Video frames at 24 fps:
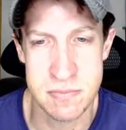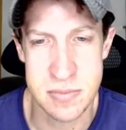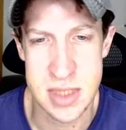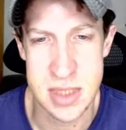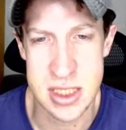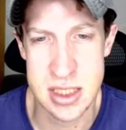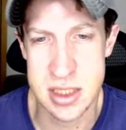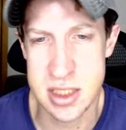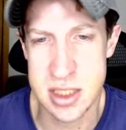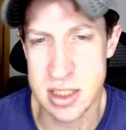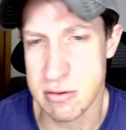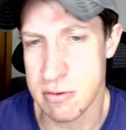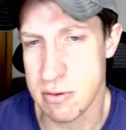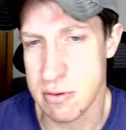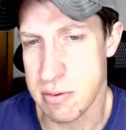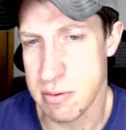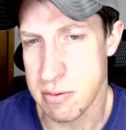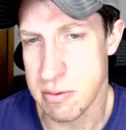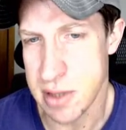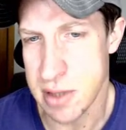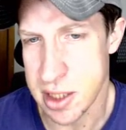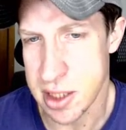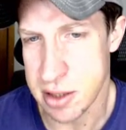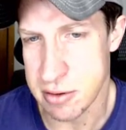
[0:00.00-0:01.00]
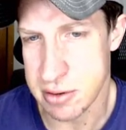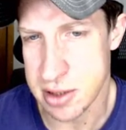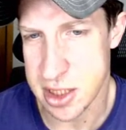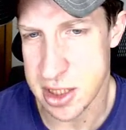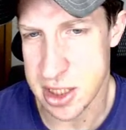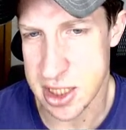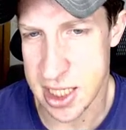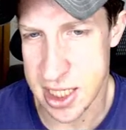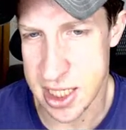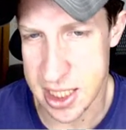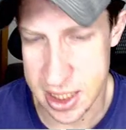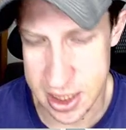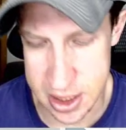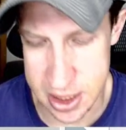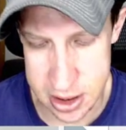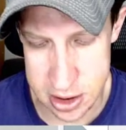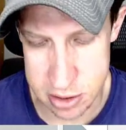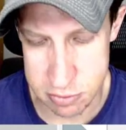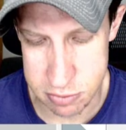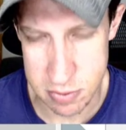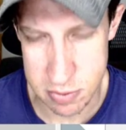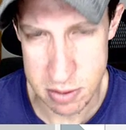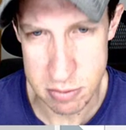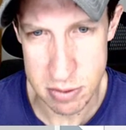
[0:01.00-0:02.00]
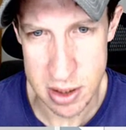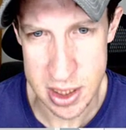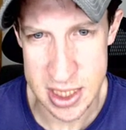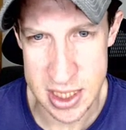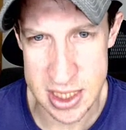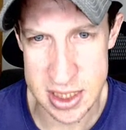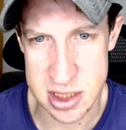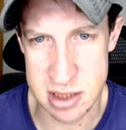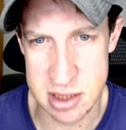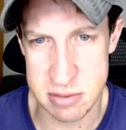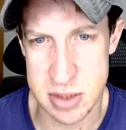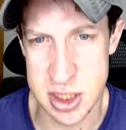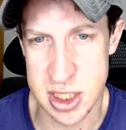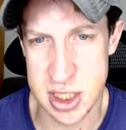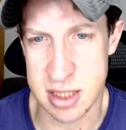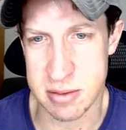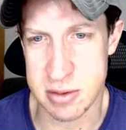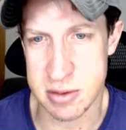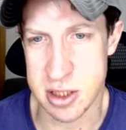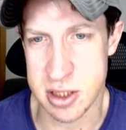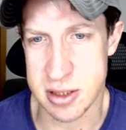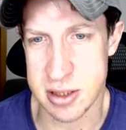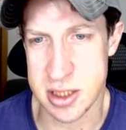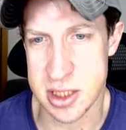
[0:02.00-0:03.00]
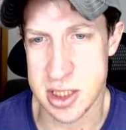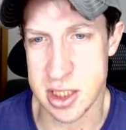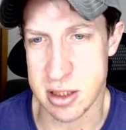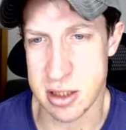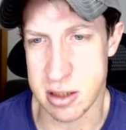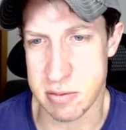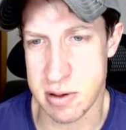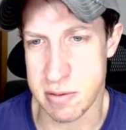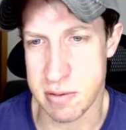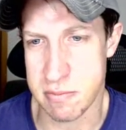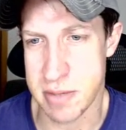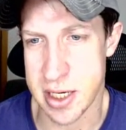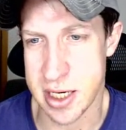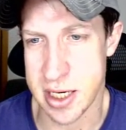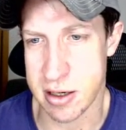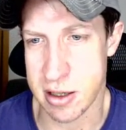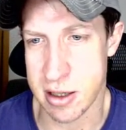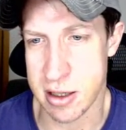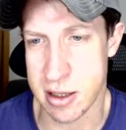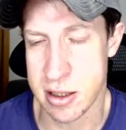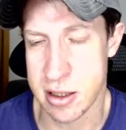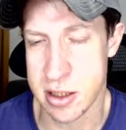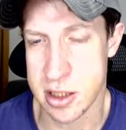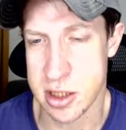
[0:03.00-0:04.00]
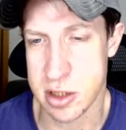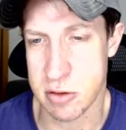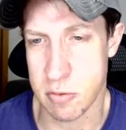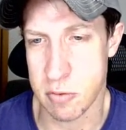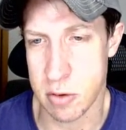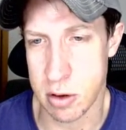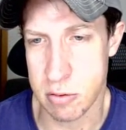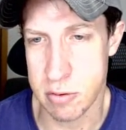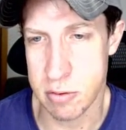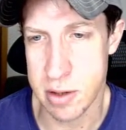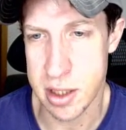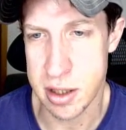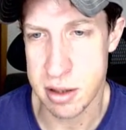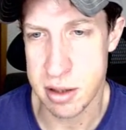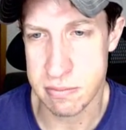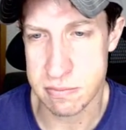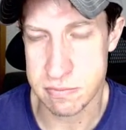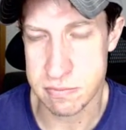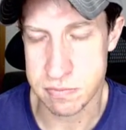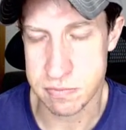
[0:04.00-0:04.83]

And so what we want to do instead is we want to get some geometry that's a little bit better to work with.